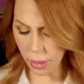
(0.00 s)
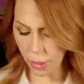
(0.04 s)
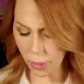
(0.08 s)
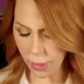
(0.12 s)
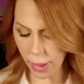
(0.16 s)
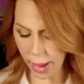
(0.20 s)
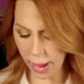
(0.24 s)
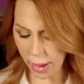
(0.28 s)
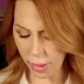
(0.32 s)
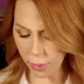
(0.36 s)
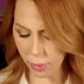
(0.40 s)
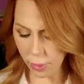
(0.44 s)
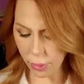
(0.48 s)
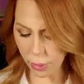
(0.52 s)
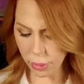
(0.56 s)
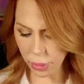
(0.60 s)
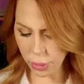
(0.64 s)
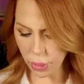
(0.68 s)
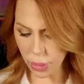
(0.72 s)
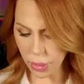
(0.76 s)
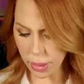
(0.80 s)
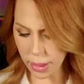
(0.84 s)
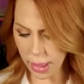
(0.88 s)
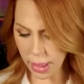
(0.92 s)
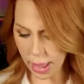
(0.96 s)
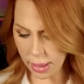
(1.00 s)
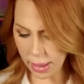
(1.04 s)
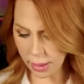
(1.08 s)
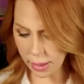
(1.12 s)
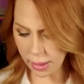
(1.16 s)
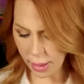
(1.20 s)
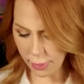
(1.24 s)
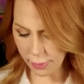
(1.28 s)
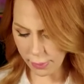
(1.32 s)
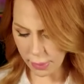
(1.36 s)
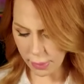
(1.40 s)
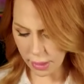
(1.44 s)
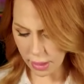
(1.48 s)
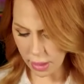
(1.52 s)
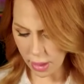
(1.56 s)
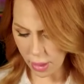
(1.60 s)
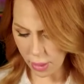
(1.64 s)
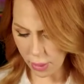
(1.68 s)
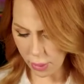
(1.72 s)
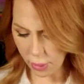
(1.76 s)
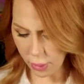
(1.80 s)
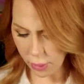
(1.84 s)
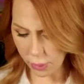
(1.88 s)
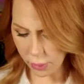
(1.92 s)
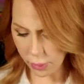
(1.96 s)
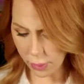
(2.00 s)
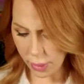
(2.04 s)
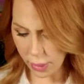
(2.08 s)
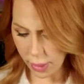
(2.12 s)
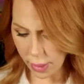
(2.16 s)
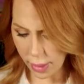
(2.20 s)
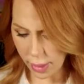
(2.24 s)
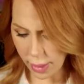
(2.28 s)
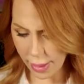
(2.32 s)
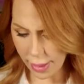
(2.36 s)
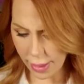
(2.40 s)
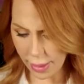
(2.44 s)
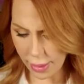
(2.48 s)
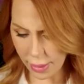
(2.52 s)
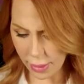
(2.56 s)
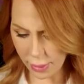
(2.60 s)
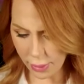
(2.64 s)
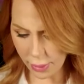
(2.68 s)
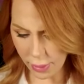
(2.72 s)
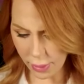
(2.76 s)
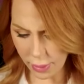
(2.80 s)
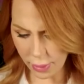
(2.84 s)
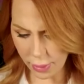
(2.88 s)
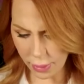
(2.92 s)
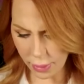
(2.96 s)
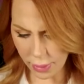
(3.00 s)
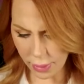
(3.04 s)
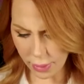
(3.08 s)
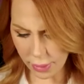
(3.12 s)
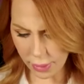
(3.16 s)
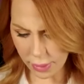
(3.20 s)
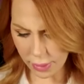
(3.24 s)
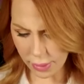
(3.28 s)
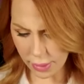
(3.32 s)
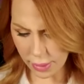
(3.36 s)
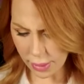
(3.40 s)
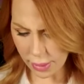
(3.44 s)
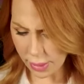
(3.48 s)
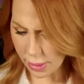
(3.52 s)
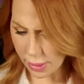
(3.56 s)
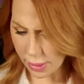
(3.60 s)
okay. Well, look and let me know. Hang on.